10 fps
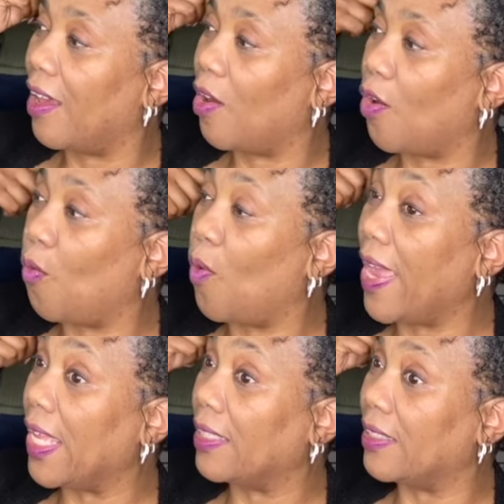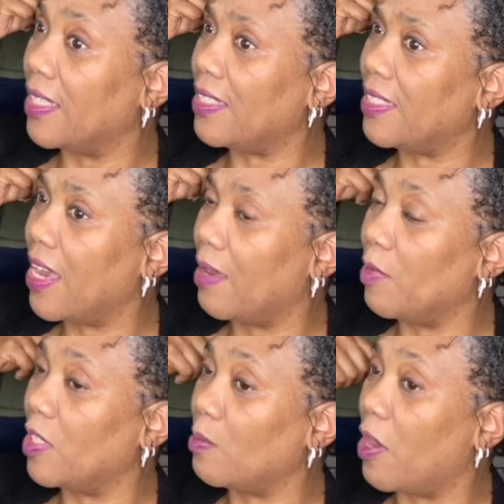wait this time
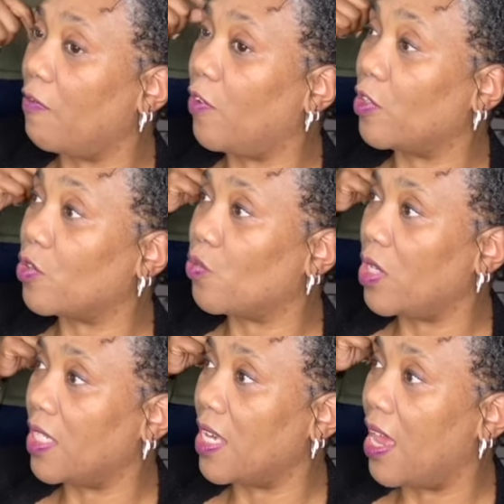until my first retie.